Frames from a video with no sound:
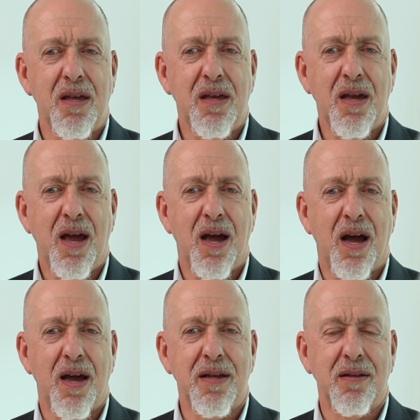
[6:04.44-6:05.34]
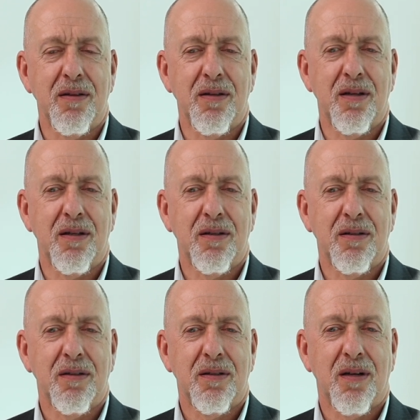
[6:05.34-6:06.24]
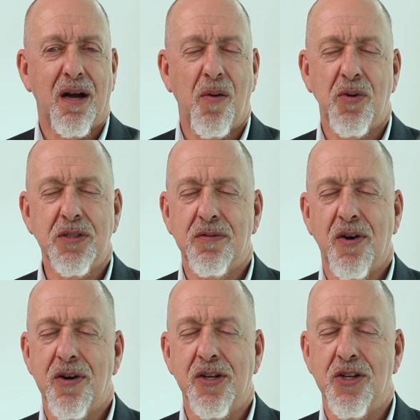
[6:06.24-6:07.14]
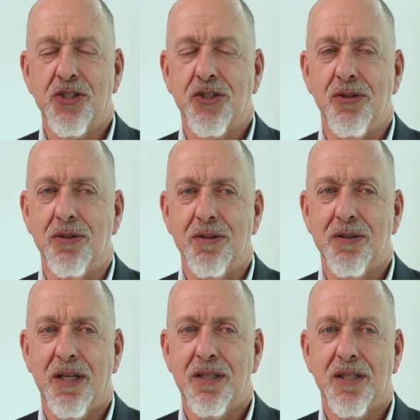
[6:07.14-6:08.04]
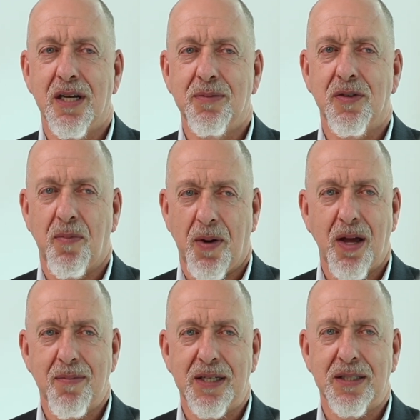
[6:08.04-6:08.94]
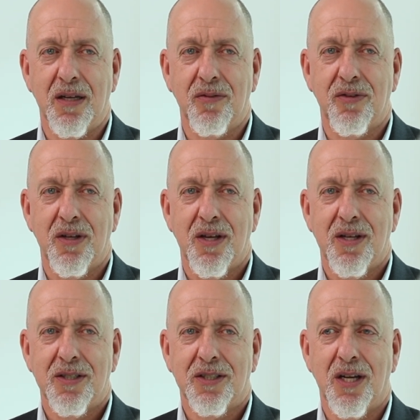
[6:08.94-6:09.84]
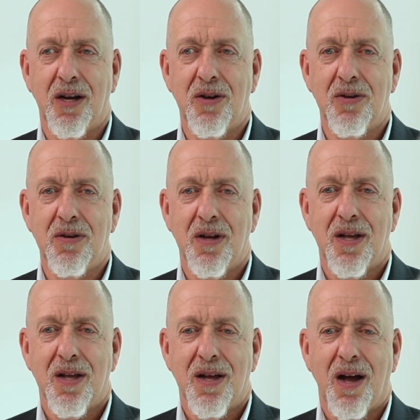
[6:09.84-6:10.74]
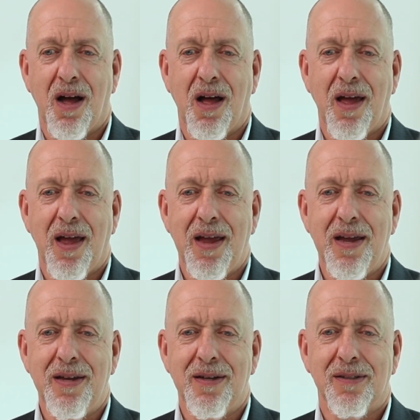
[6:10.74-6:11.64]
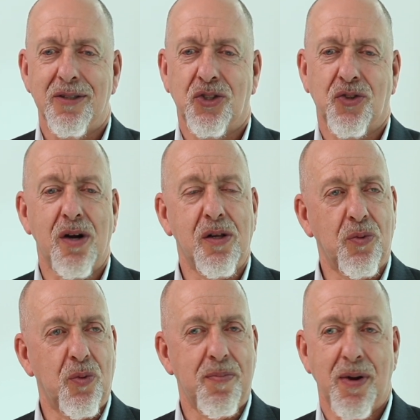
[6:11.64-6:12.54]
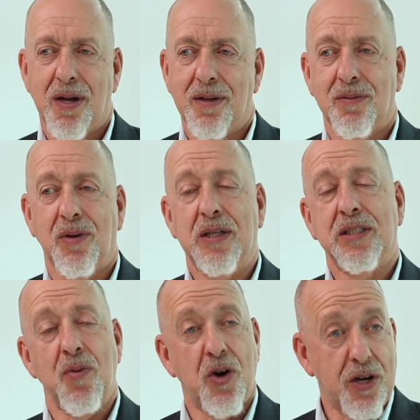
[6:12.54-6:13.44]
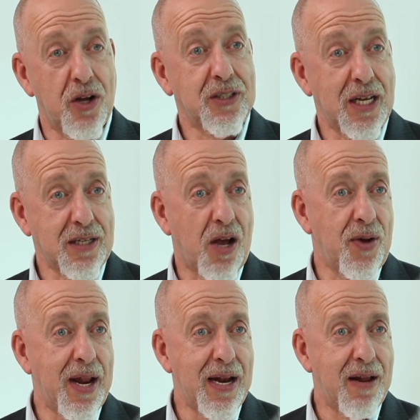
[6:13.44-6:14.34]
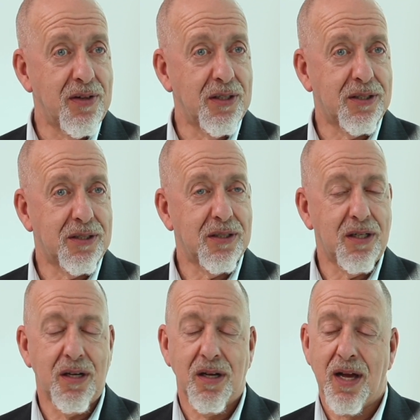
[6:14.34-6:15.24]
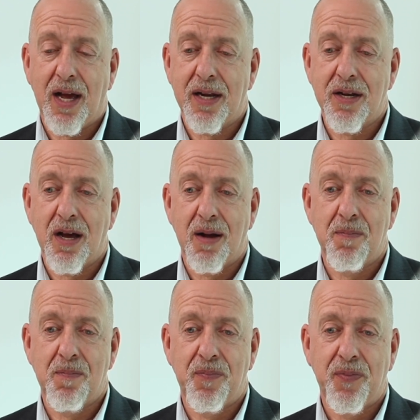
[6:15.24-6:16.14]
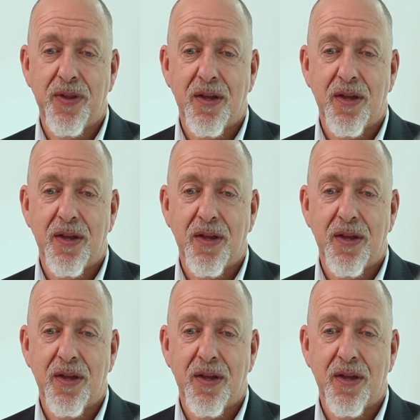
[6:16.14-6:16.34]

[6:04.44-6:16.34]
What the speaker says: Yeah, I wasn't very good at school in terms of applying myself. So I struggled with my, as they were in those days, O and A levels, and